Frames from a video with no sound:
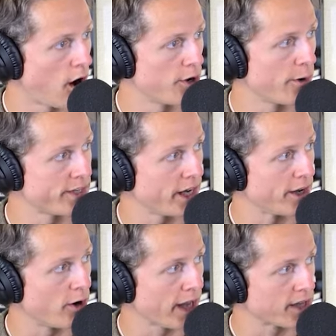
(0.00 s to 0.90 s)
Oh, no, it
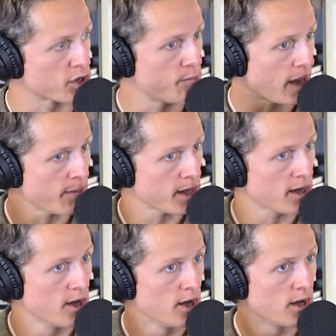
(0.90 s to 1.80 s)
didn't. Okay, so maybe
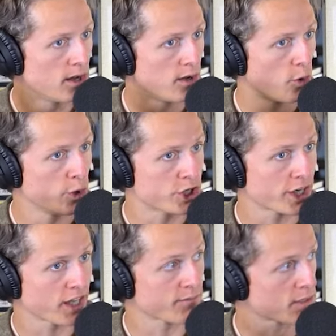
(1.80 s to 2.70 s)
we
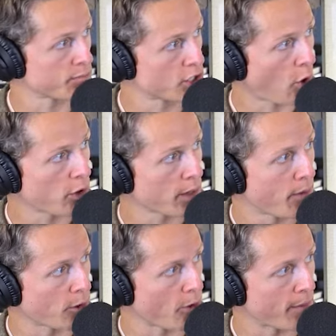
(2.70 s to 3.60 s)
shouldn't give them something totally
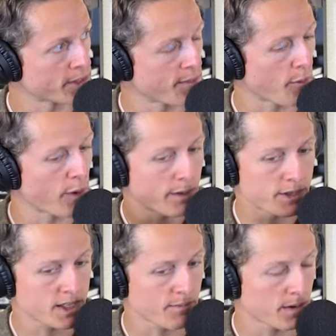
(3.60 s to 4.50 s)
polar opposite, but maybe
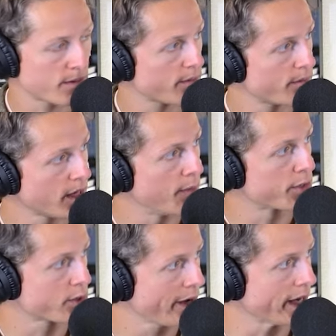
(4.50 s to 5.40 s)
something in
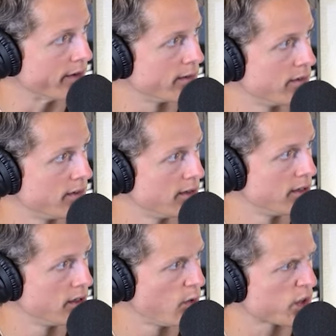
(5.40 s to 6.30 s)
between.
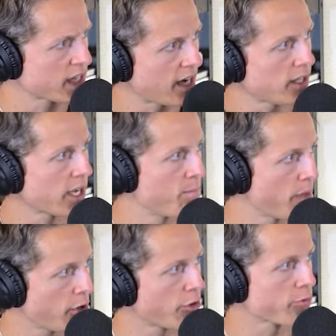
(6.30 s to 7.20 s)
What's kind of like a
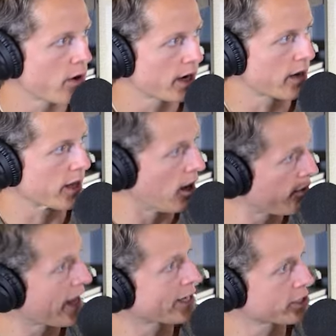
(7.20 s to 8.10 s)
middle of the road kind of thing?
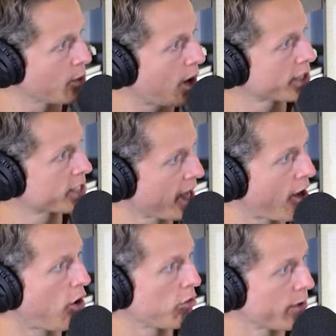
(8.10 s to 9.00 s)
Oh, they actually watched that
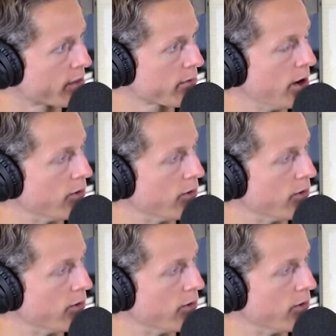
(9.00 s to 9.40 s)
all the way through.